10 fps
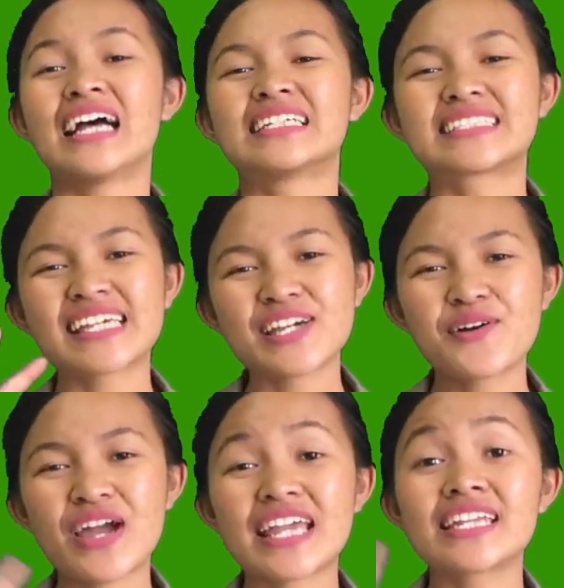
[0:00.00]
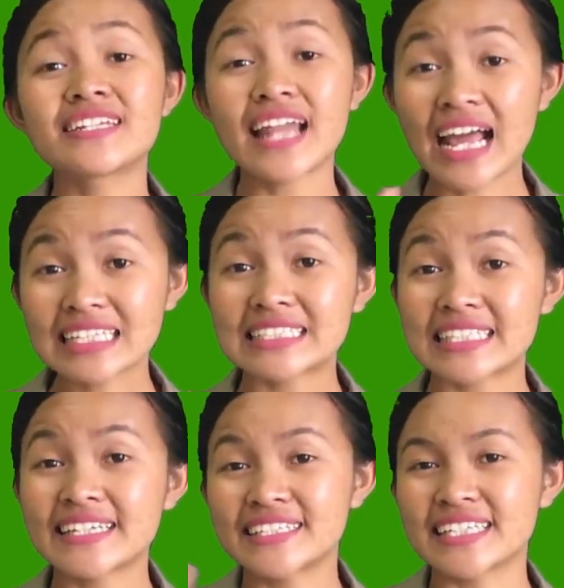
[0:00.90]
See you in the next
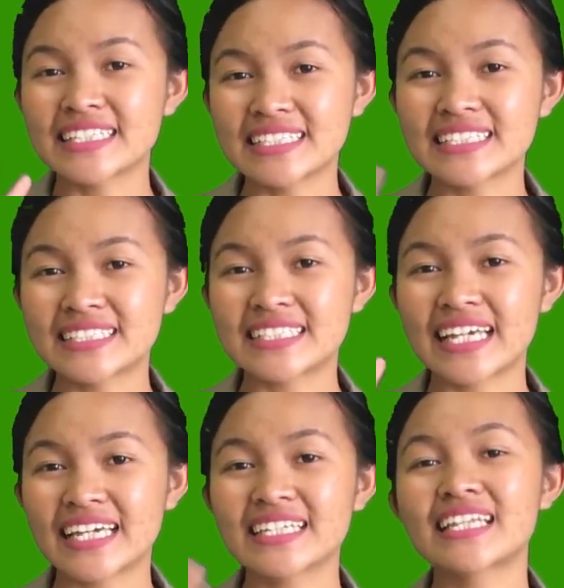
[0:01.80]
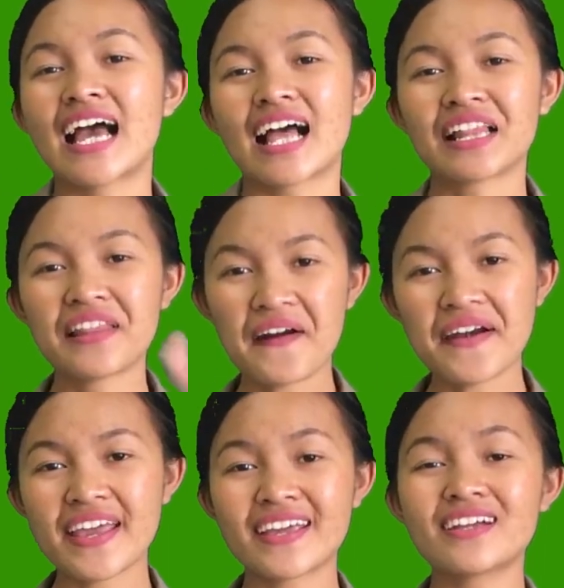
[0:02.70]
sessions in
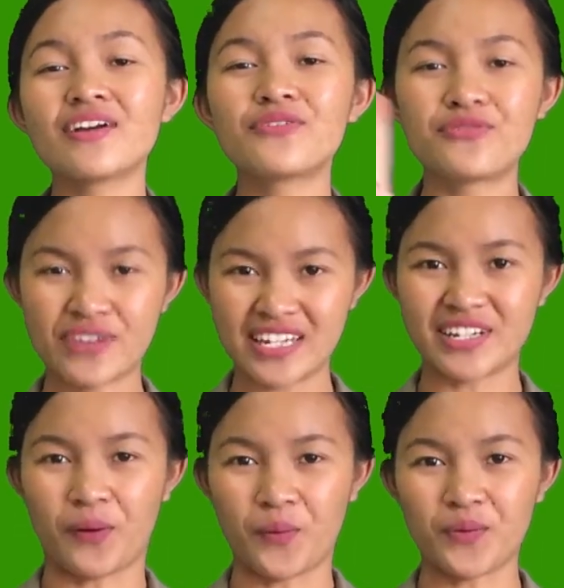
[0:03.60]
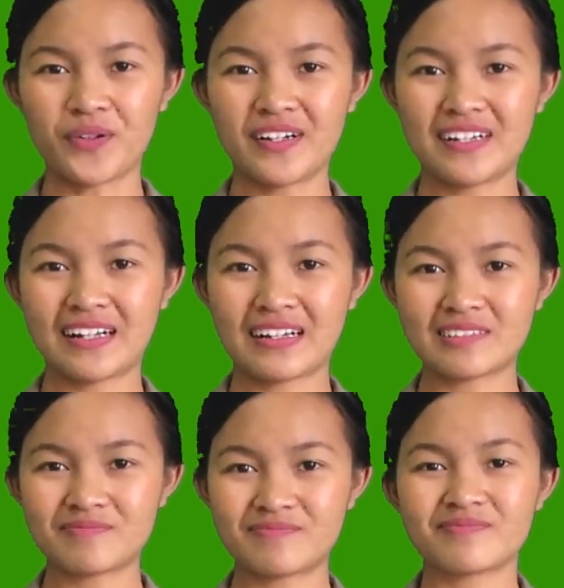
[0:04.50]
learning video.
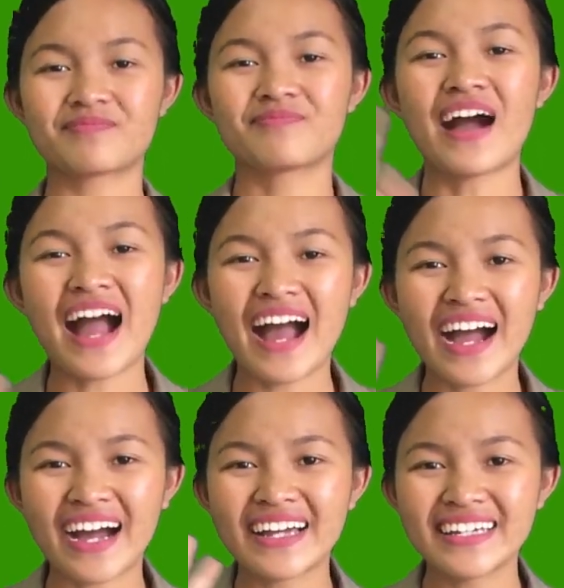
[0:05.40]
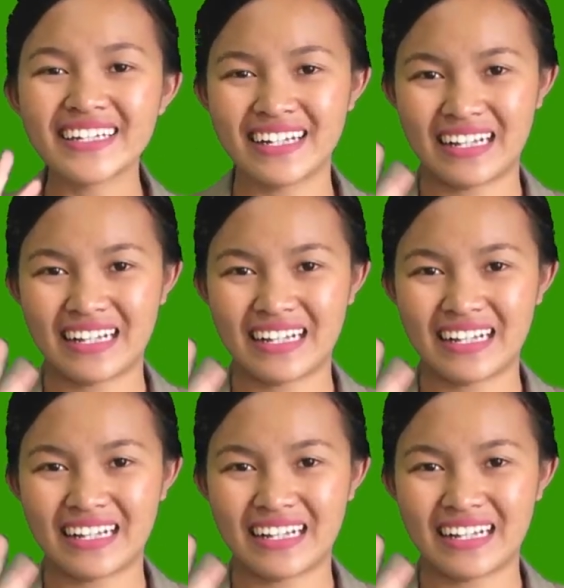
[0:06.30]
Bye!